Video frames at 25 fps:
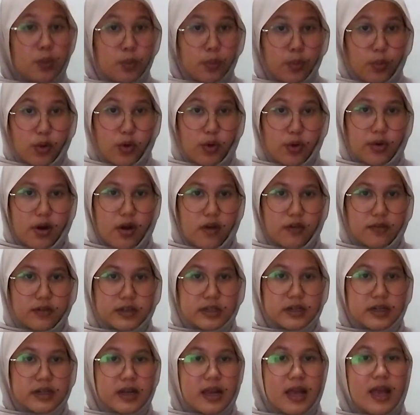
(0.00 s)

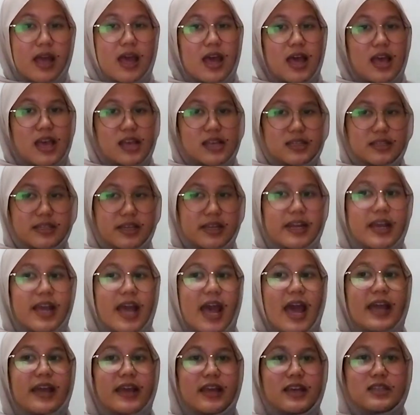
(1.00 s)
Moreover,
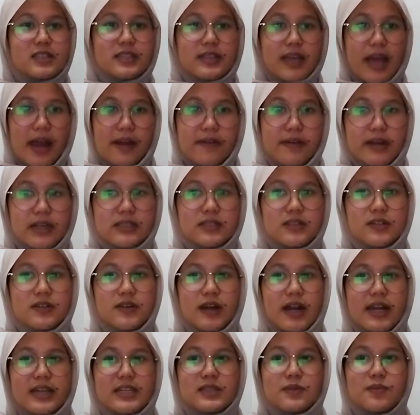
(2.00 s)
CDA is
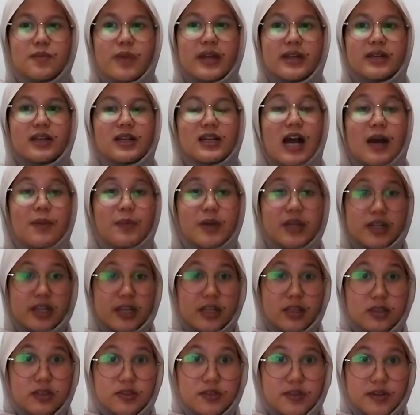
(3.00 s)
characterized by the common
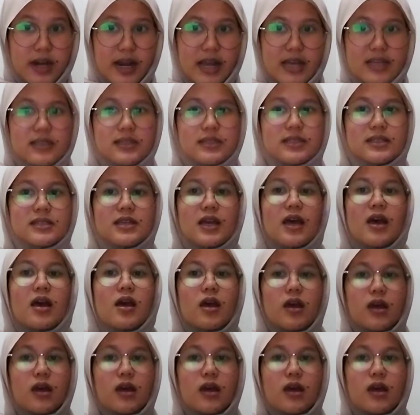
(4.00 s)
interest